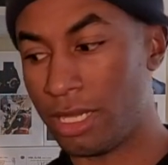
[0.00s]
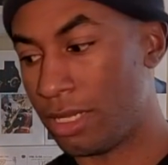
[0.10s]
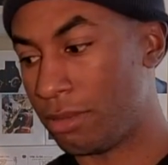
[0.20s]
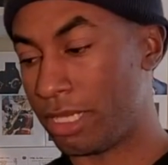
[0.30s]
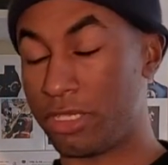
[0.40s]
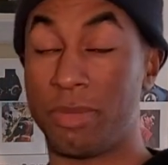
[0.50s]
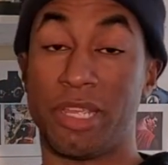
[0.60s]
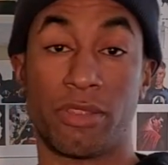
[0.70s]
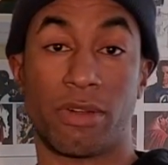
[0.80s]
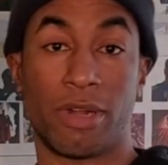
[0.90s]
Things are being
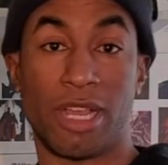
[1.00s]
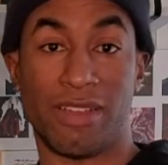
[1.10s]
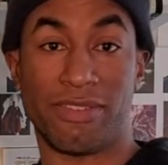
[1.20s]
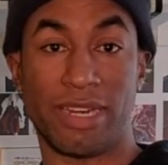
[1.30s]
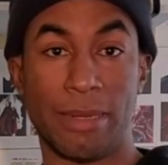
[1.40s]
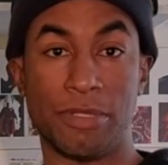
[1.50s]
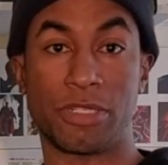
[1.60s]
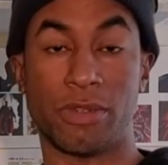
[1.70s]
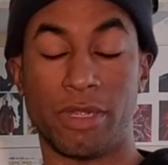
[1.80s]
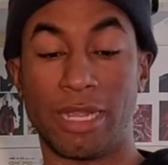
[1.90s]
thrown off and I'm just
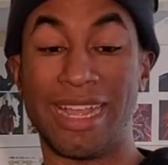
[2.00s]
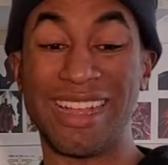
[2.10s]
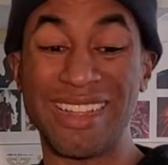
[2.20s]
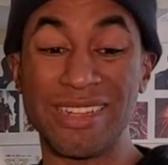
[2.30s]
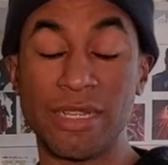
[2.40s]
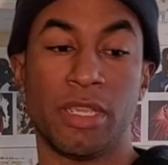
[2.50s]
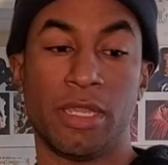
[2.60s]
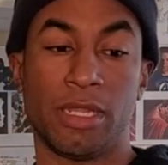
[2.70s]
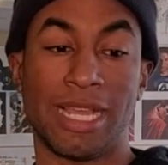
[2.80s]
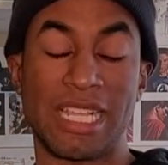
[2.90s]
going, huh?
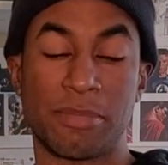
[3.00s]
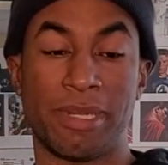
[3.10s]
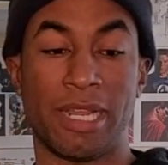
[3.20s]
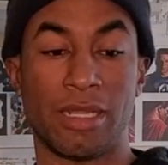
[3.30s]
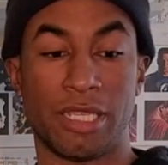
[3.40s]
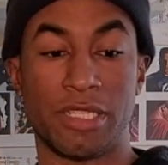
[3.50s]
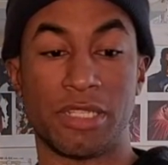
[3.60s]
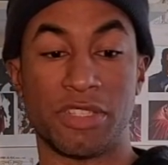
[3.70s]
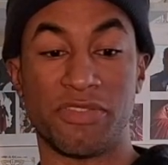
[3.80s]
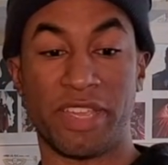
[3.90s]
Last but not least
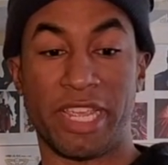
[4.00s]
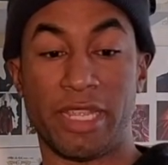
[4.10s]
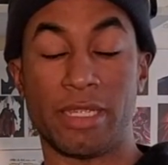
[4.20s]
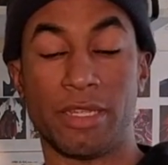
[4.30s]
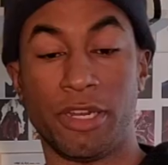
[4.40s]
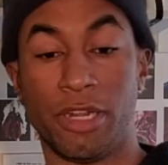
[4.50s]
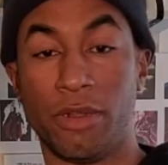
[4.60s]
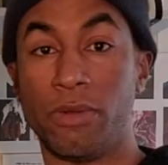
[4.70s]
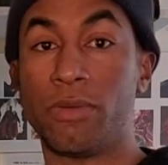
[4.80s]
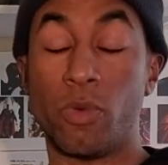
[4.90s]
is Faye.
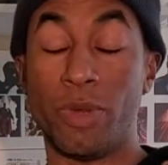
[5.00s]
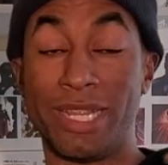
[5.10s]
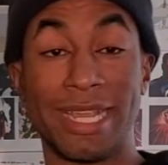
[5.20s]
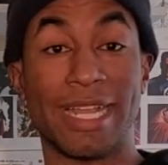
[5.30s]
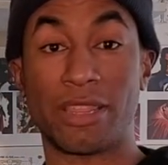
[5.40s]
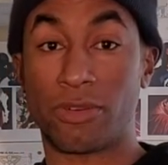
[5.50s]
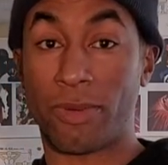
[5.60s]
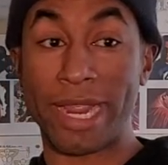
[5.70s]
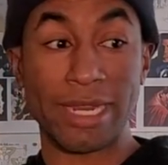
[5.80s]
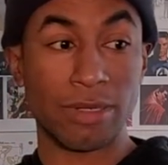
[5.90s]
We got the
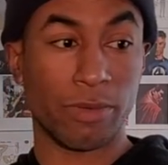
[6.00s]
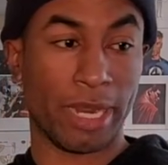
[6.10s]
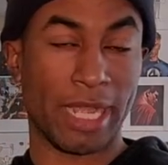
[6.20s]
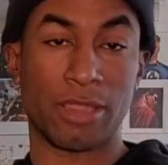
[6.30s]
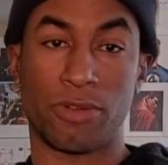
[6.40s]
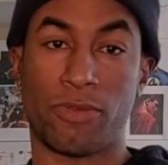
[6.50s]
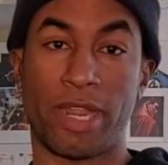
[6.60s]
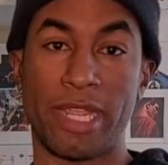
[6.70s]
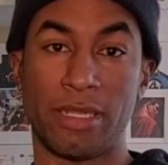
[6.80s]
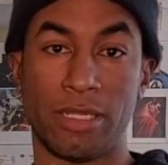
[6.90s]

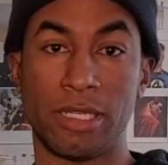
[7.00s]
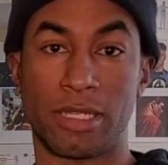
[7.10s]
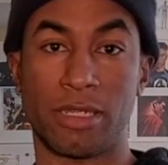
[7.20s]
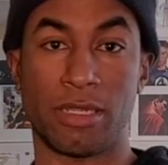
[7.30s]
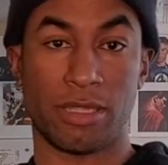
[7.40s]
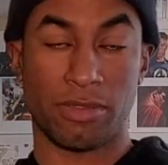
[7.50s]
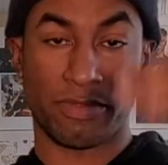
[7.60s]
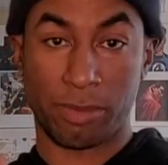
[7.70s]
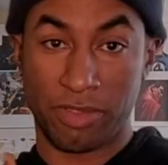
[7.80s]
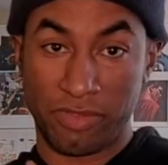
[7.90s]
right look
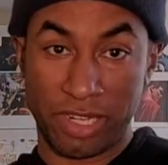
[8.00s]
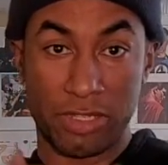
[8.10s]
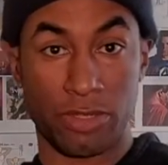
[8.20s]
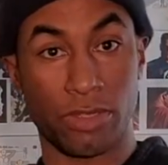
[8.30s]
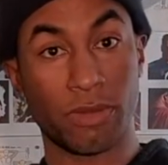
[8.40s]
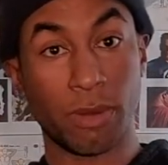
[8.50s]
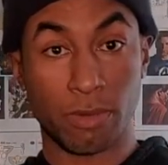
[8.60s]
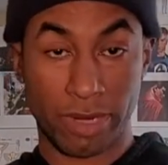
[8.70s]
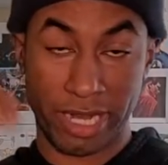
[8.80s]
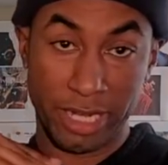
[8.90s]
from the face
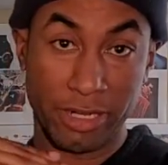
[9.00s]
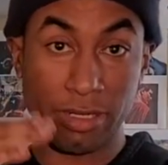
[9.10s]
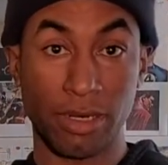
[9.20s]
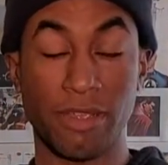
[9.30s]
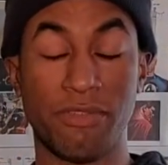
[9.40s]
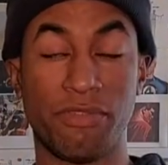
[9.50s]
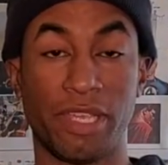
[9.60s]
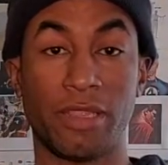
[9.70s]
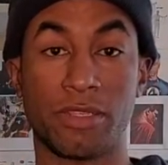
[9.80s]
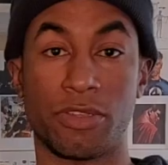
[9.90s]
right here.
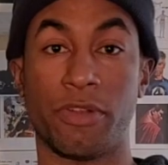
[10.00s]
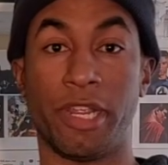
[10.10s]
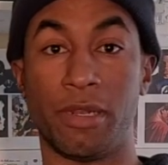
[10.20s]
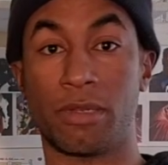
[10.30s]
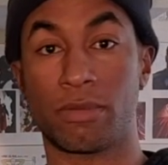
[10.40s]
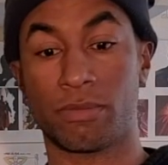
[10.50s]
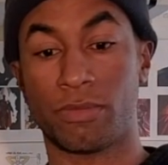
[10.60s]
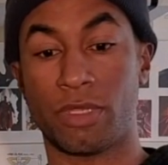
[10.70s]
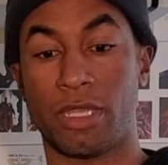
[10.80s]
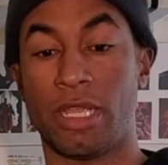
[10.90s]
Faye looks great.
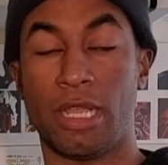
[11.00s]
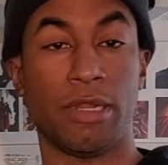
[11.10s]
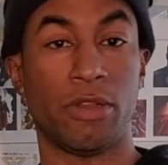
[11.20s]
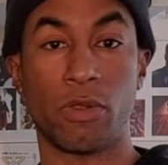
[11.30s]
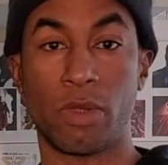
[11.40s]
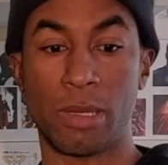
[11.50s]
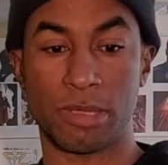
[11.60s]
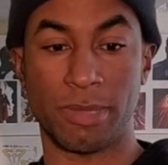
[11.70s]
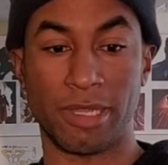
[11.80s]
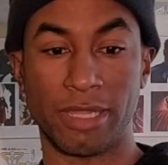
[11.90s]
No qualms
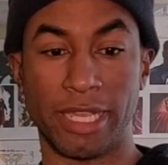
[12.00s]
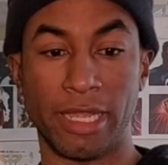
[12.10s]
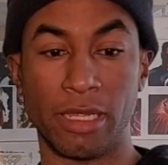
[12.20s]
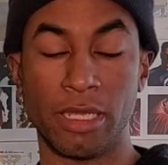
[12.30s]
about that.